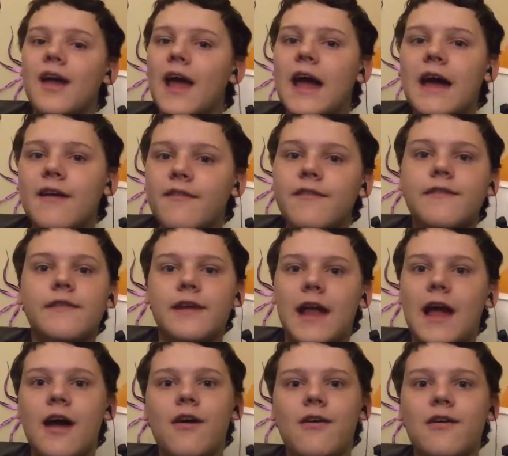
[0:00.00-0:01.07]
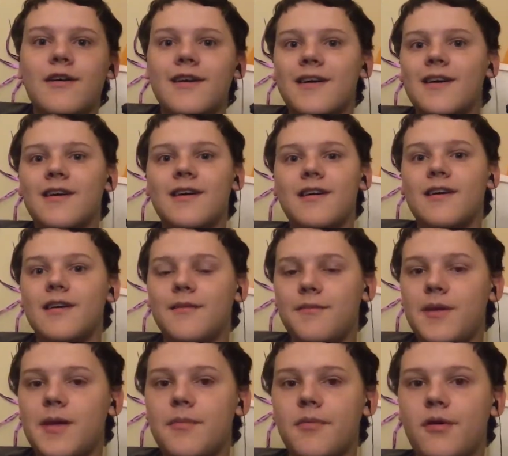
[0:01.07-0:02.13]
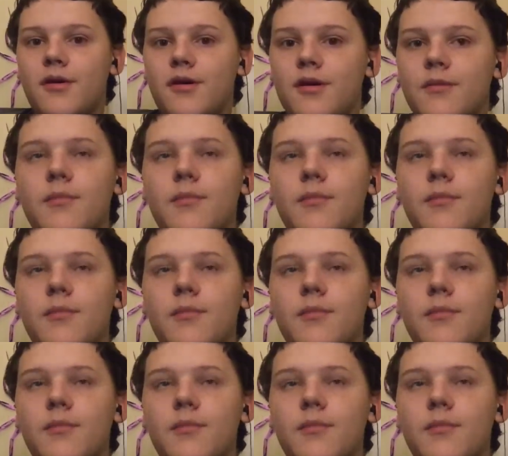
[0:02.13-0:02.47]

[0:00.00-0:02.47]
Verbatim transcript: have for now, people.